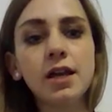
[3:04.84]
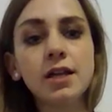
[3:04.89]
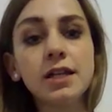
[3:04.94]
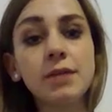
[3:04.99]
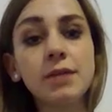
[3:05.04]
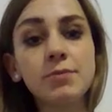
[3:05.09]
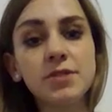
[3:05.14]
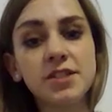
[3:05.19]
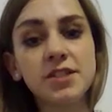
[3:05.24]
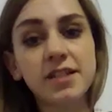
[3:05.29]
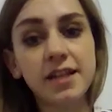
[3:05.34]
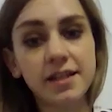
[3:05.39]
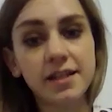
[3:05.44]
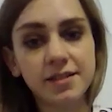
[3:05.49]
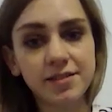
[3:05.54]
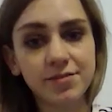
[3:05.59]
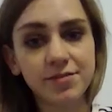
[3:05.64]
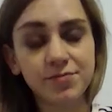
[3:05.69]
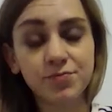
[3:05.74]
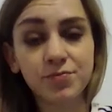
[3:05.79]
Number
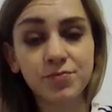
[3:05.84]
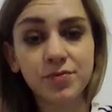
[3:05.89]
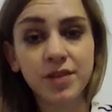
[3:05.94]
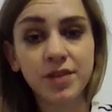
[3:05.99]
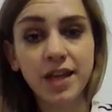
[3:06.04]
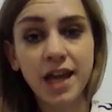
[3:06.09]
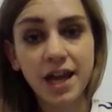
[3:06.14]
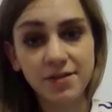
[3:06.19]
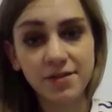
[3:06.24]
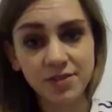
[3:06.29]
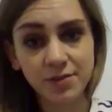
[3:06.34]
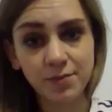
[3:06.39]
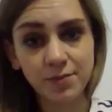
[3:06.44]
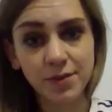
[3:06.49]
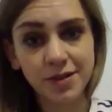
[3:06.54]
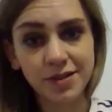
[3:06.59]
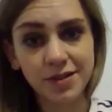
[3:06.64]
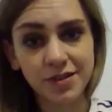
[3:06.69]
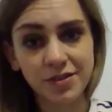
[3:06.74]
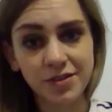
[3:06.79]
6, have some
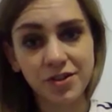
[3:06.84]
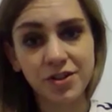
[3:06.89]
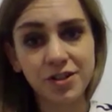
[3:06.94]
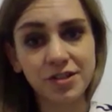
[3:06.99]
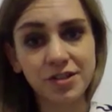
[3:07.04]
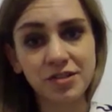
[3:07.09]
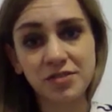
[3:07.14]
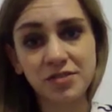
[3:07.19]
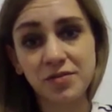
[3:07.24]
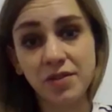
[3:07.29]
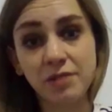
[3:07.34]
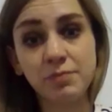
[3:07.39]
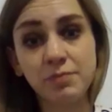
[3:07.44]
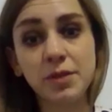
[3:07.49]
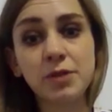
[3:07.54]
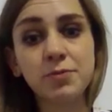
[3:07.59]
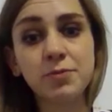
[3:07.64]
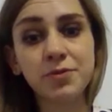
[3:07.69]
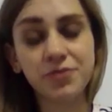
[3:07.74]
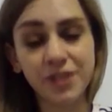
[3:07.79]
business cards,
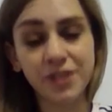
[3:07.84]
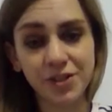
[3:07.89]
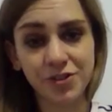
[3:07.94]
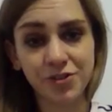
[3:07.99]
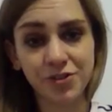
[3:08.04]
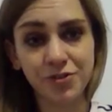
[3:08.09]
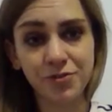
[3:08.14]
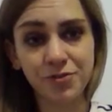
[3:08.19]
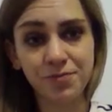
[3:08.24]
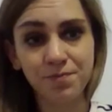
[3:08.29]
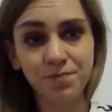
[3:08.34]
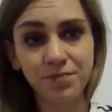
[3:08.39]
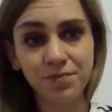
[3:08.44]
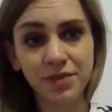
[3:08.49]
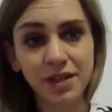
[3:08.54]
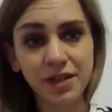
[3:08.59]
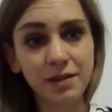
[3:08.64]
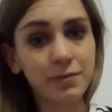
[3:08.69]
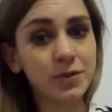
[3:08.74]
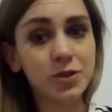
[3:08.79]
appear professional,
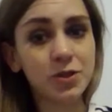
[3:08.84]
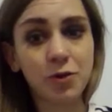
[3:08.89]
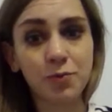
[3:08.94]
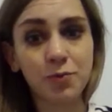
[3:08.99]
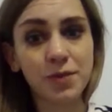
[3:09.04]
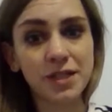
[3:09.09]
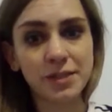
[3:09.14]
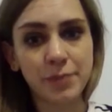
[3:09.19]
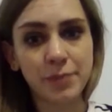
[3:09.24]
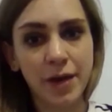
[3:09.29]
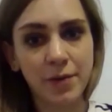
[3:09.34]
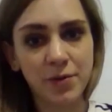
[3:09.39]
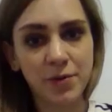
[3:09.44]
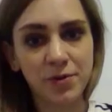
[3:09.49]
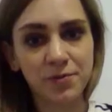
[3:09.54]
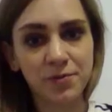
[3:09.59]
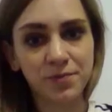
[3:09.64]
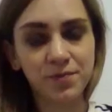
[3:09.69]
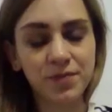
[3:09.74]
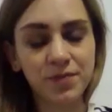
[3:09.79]
but don't be a spammer.